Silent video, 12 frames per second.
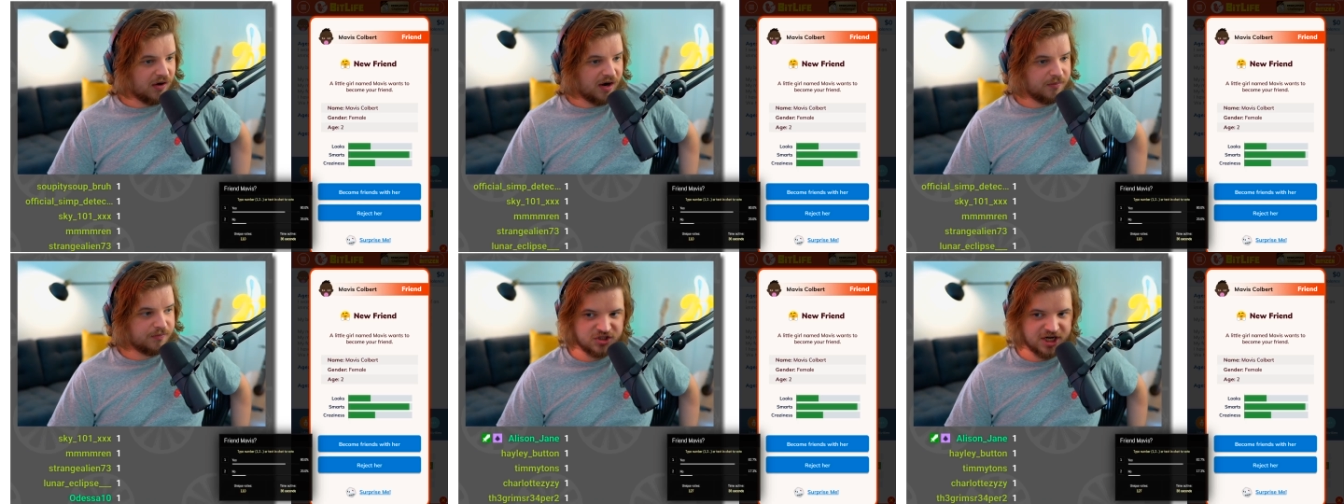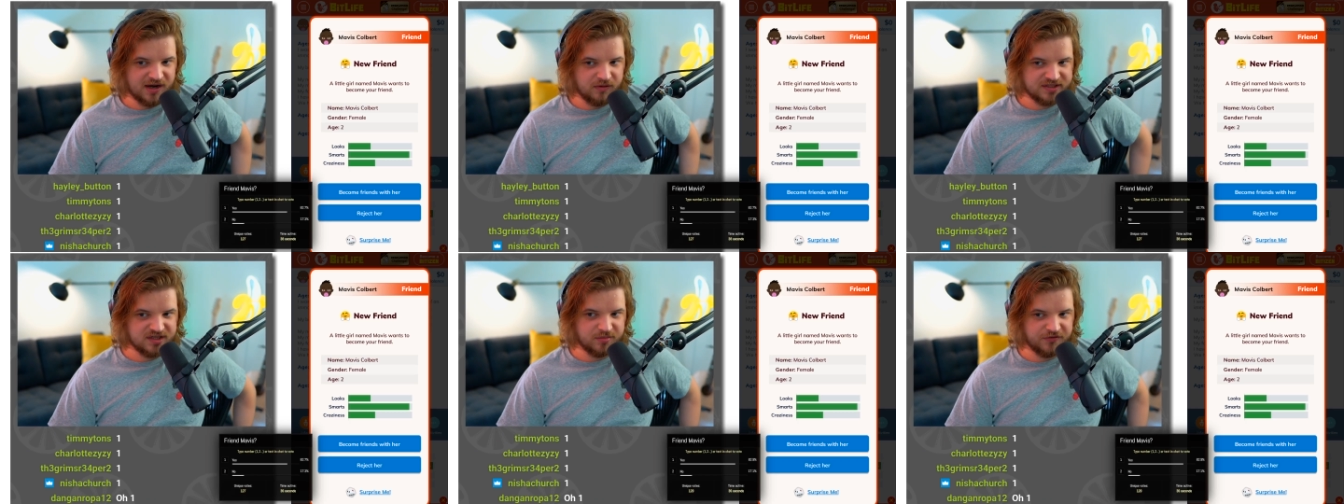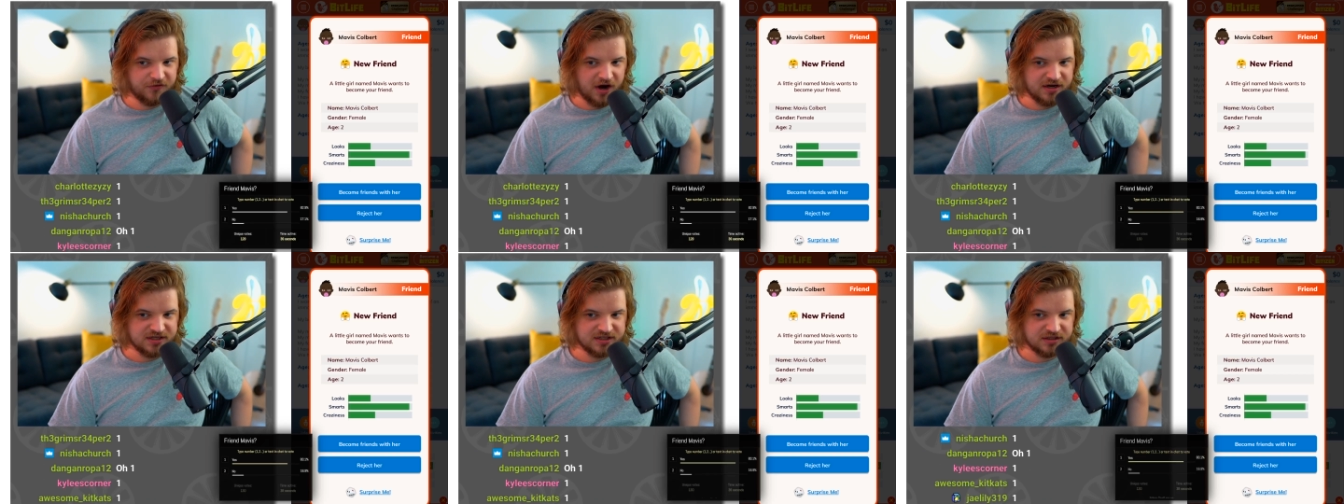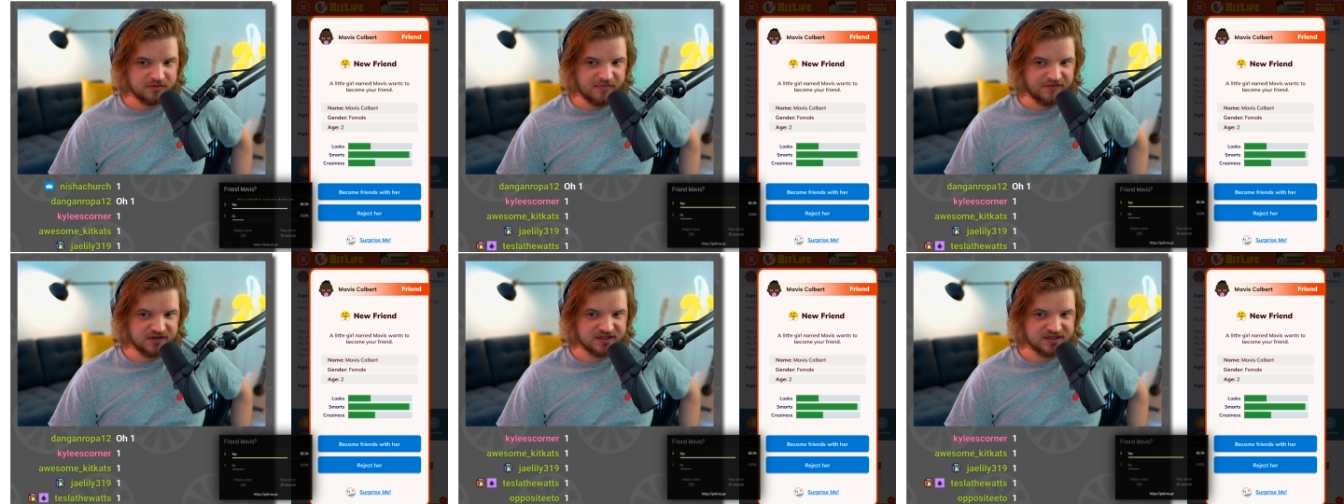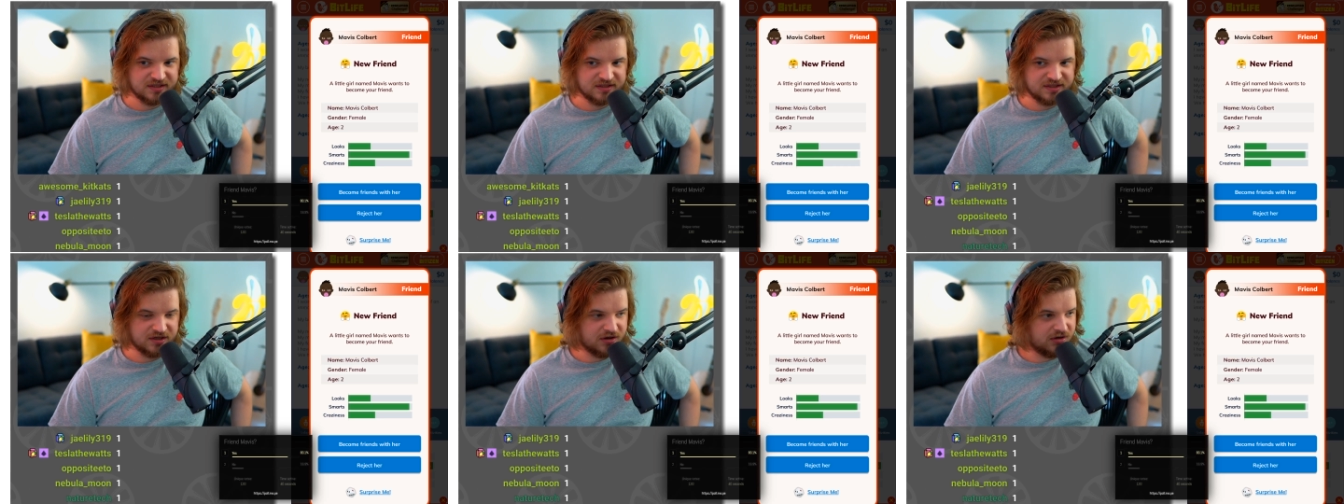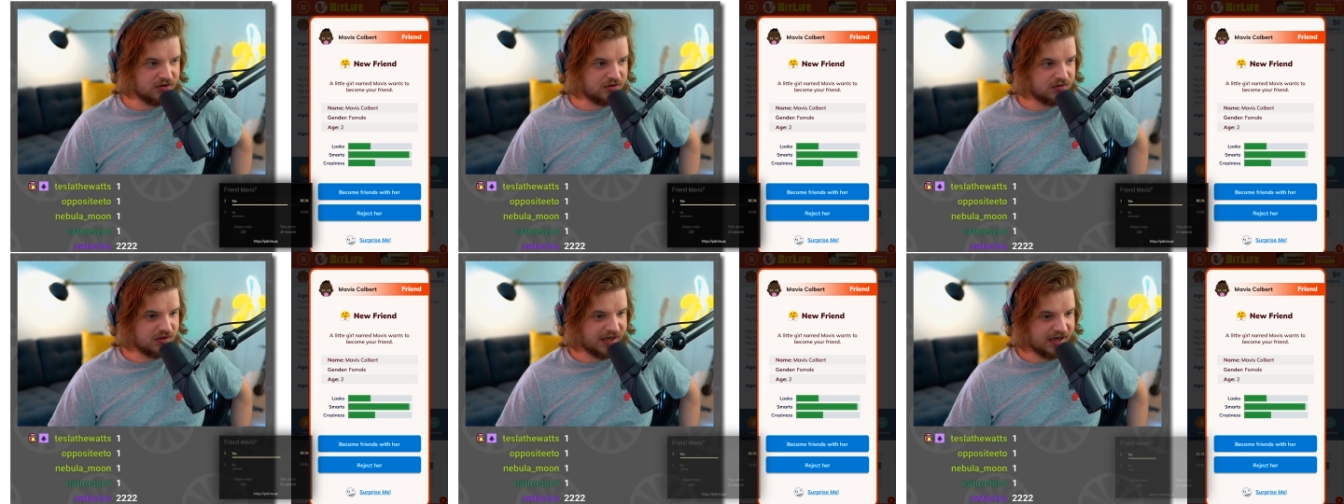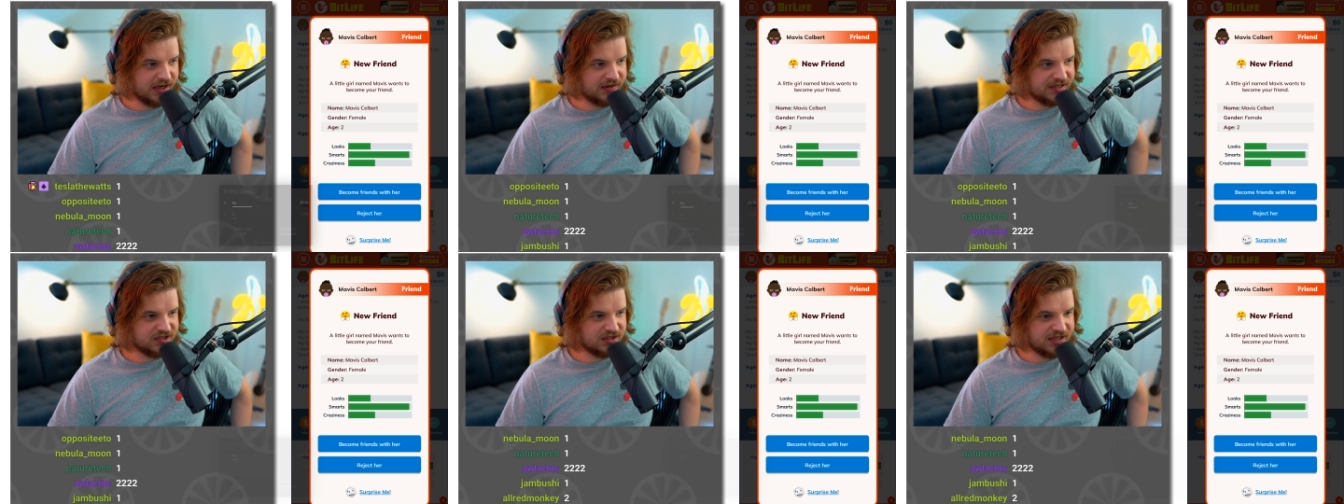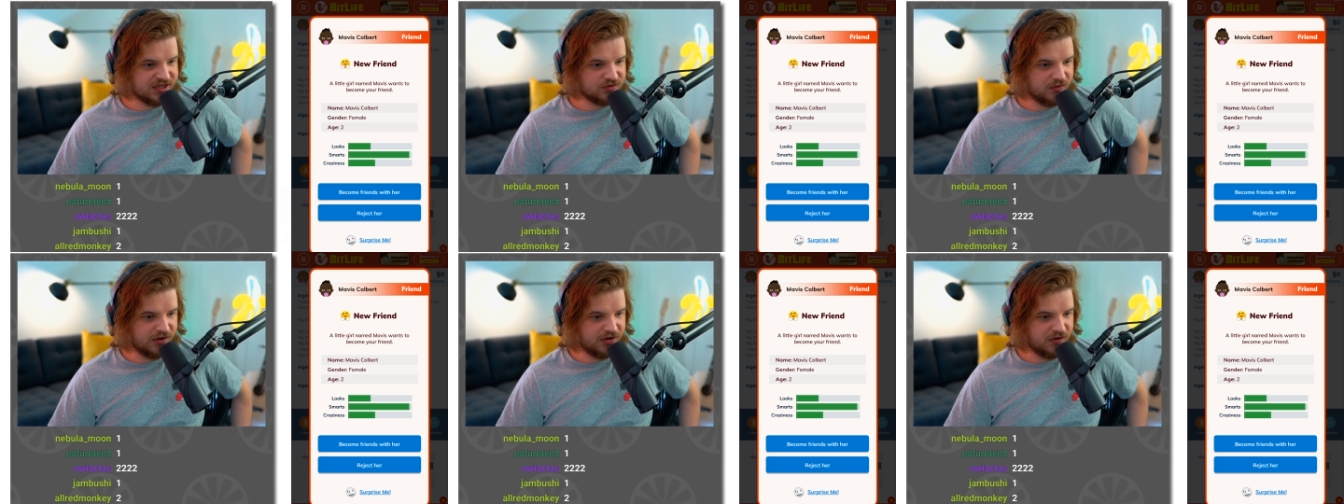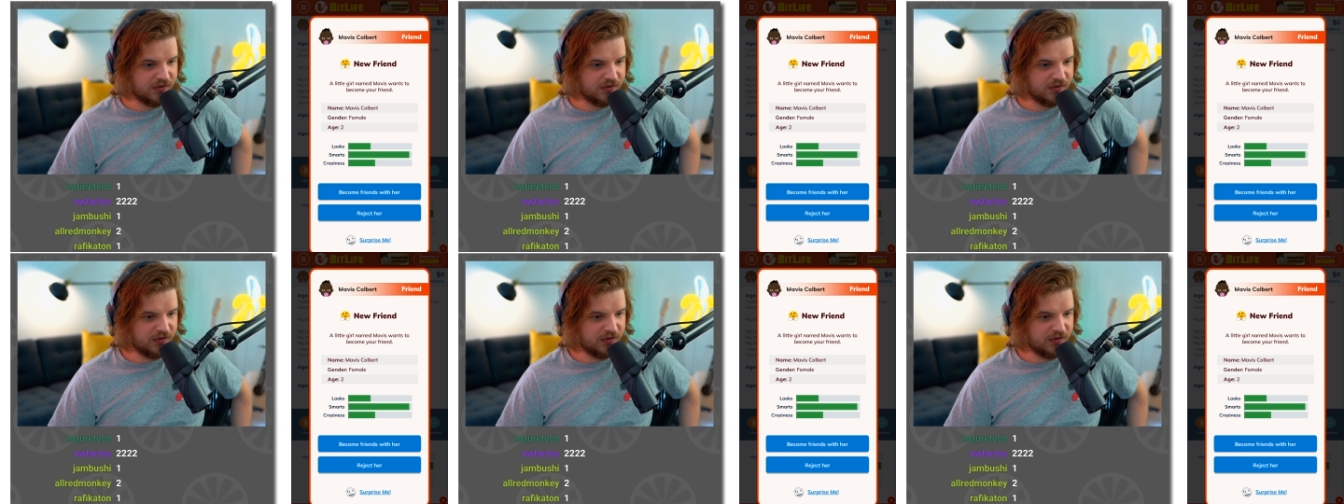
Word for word: All right, chat wants to befriend Mavis, so uh, that's that's what we're